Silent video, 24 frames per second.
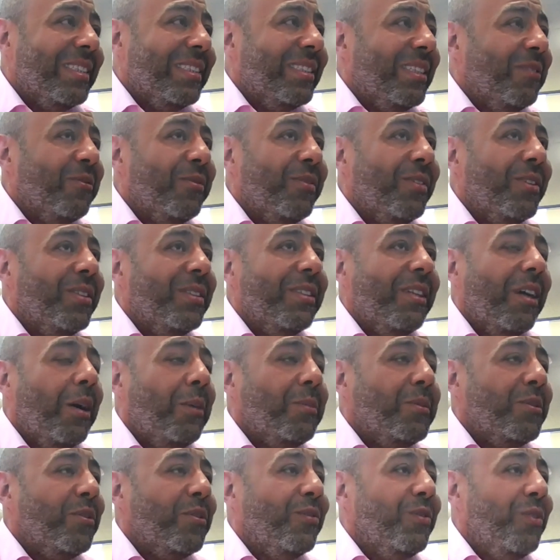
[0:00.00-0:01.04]
different
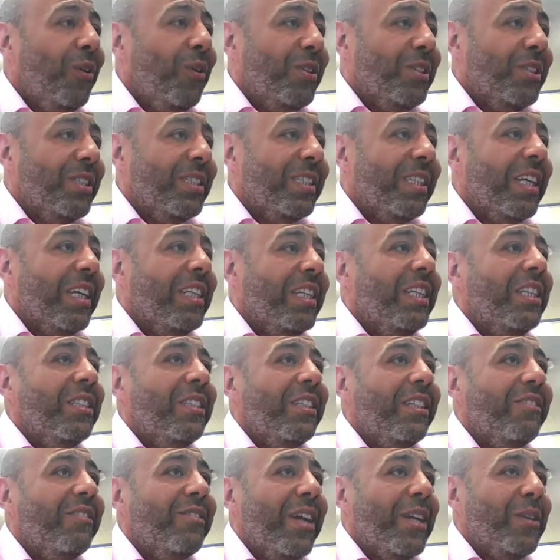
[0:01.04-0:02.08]
types of knowledges can
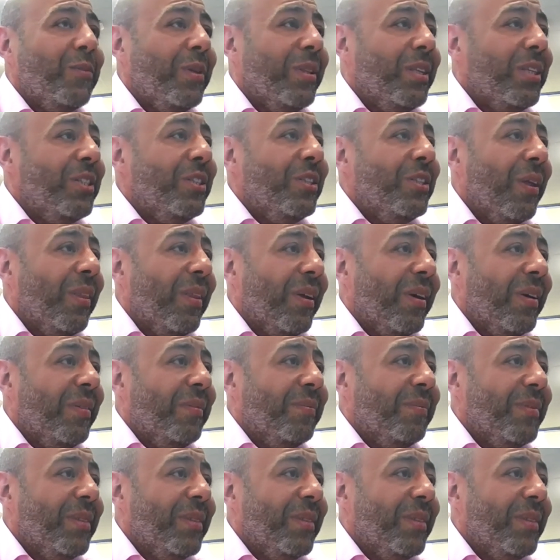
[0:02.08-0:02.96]
integrate with each other.